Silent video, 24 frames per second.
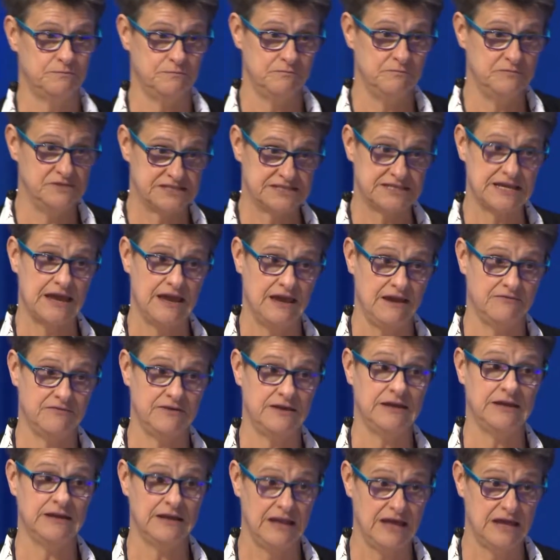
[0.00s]
save
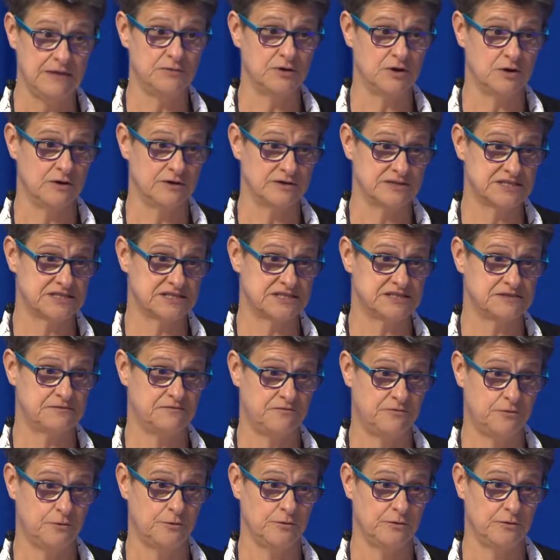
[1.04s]
in labor costs for